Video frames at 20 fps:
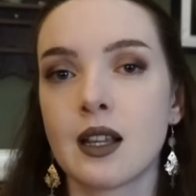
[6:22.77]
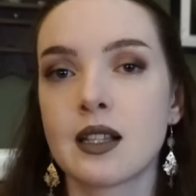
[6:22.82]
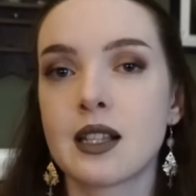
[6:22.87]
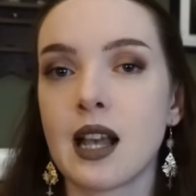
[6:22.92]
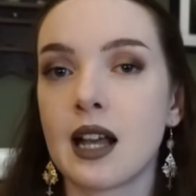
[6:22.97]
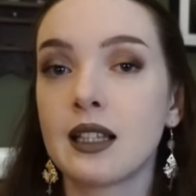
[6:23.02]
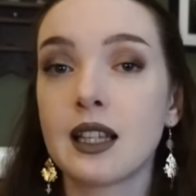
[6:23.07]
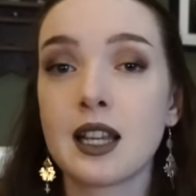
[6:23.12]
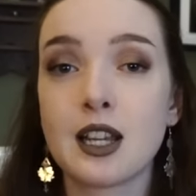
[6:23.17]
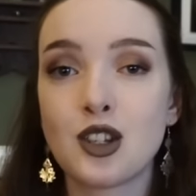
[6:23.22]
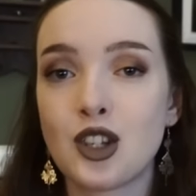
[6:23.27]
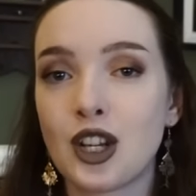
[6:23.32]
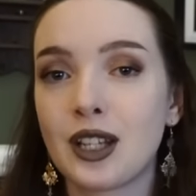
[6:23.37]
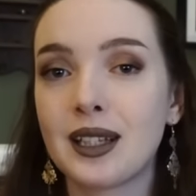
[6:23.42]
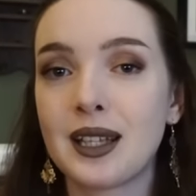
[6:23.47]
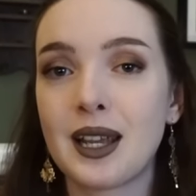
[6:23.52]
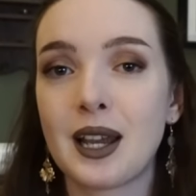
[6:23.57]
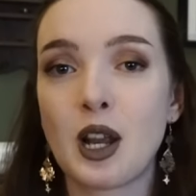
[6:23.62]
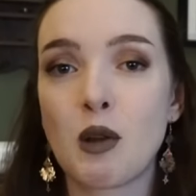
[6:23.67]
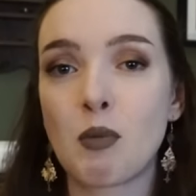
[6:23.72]
Sally and
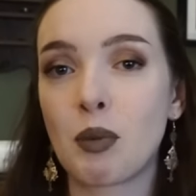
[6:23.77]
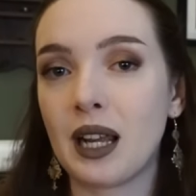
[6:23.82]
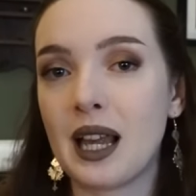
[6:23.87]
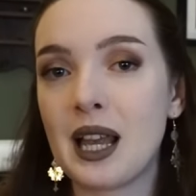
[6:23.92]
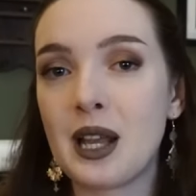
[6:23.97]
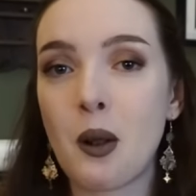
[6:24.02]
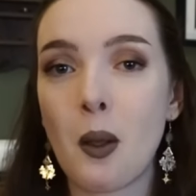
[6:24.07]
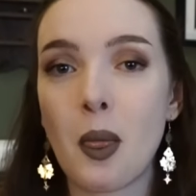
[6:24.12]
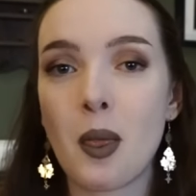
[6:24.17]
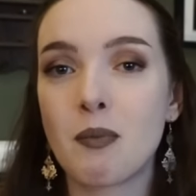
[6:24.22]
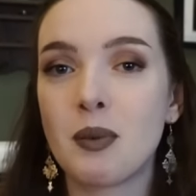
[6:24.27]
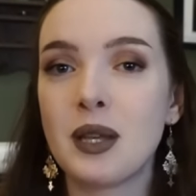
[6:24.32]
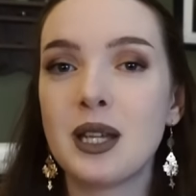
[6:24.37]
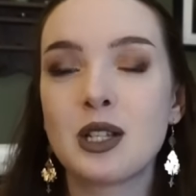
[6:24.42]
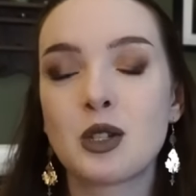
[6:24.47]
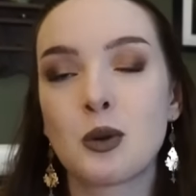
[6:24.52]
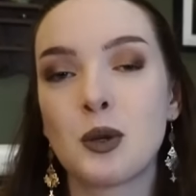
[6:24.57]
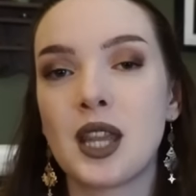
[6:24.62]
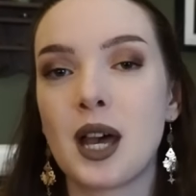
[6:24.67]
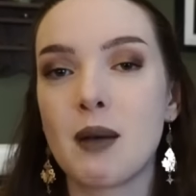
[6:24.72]
Gillian are playing on the
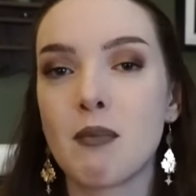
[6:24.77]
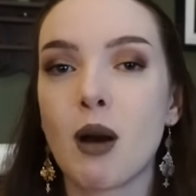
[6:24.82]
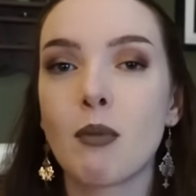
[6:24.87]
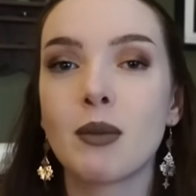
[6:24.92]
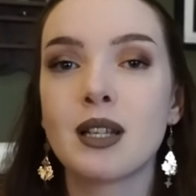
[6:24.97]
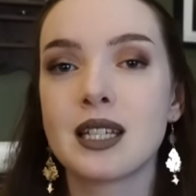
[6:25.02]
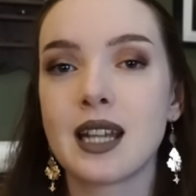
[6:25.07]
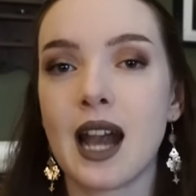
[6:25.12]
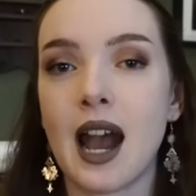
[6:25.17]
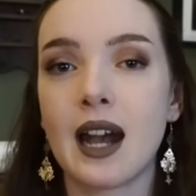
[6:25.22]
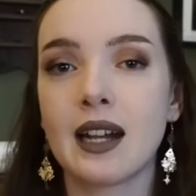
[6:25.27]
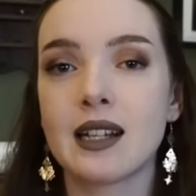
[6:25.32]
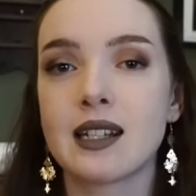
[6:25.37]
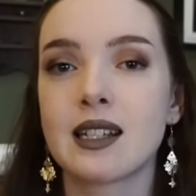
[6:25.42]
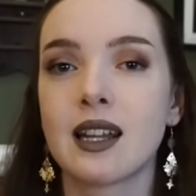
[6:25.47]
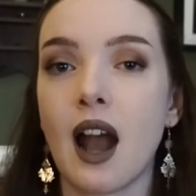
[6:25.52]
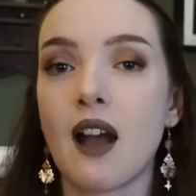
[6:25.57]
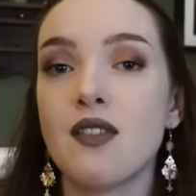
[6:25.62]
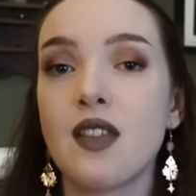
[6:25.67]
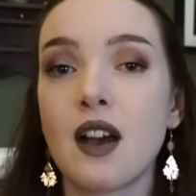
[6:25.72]
beach with their mum and dad,
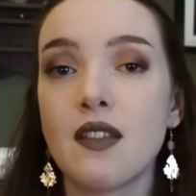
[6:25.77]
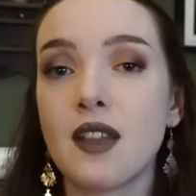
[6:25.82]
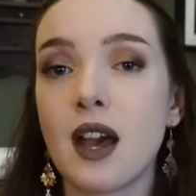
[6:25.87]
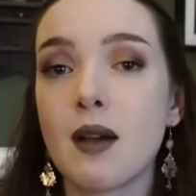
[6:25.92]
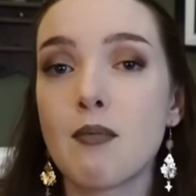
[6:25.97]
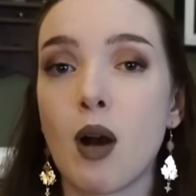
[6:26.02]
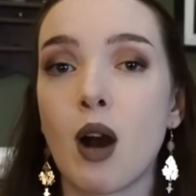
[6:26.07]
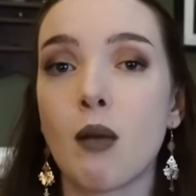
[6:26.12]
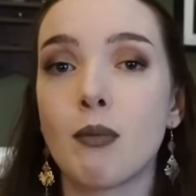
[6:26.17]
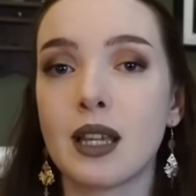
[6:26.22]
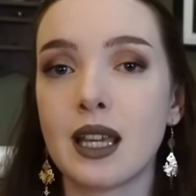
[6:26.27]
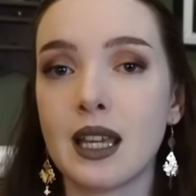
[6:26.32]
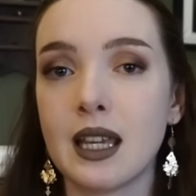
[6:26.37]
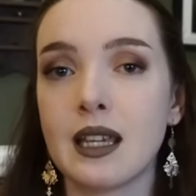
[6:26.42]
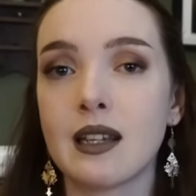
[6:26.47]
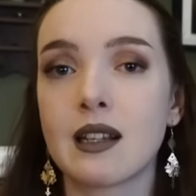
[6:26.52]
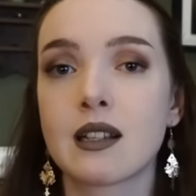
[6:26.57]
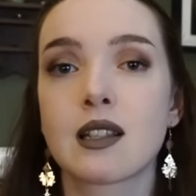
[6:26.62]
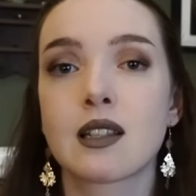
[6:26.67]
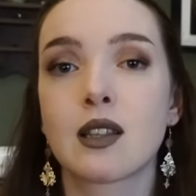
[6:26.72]
and then their mum
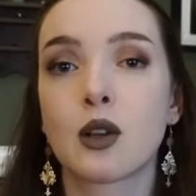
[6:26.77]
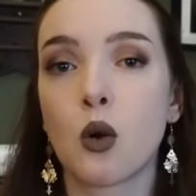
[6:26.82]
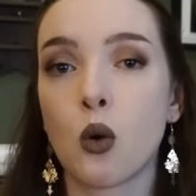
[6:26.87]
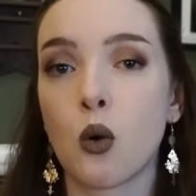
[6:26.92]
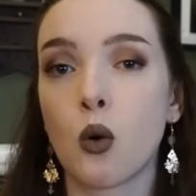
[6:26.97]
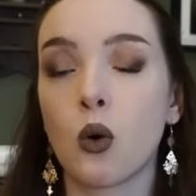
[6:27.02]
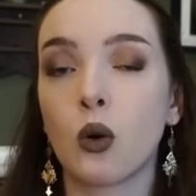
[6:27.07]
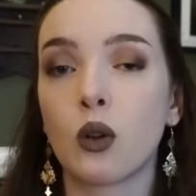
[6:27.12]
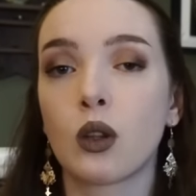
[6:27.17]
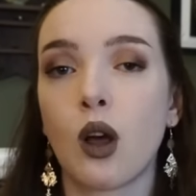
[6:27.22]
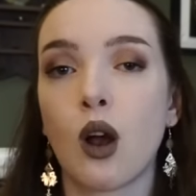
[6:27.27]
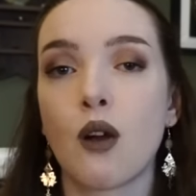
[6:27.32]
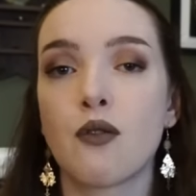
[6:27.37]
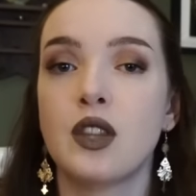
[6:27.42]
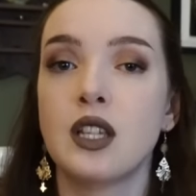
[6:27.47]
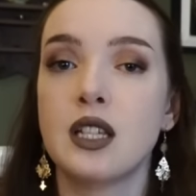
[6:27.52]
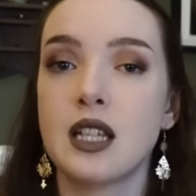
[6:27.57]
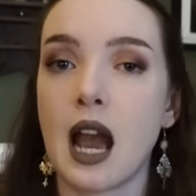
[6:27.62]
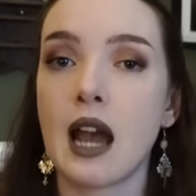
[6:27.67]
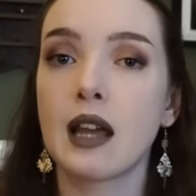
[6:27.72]
hears the call of
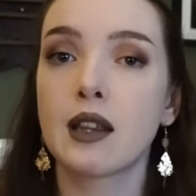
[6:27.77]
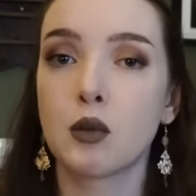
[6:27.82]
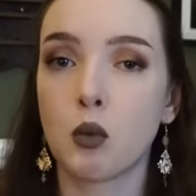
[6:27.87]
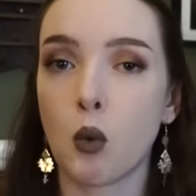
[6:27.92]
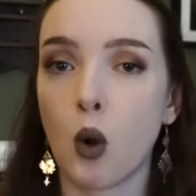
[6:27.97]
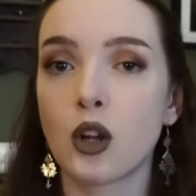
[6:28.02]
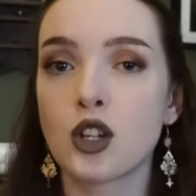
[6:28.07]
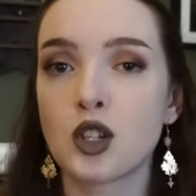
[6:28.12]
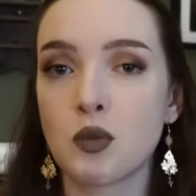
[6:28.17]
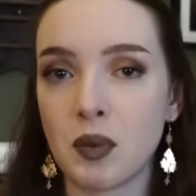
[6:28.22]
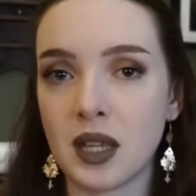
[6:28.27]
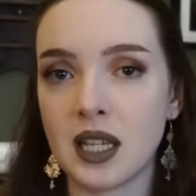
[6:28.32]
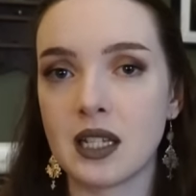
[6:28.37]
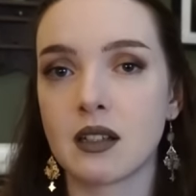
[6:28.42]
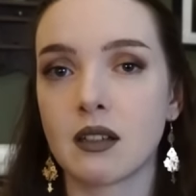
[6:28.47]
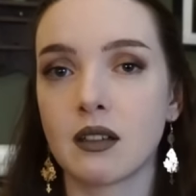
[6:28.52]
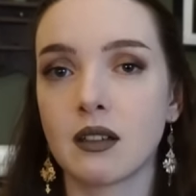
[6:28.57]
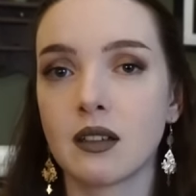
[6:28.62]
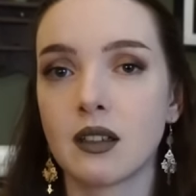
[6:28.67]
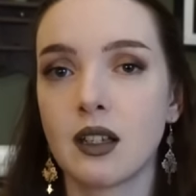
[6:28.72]
the Death Watch
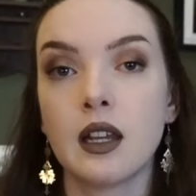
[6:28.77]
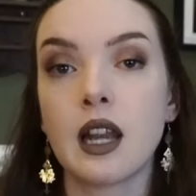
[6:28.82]
Beetle.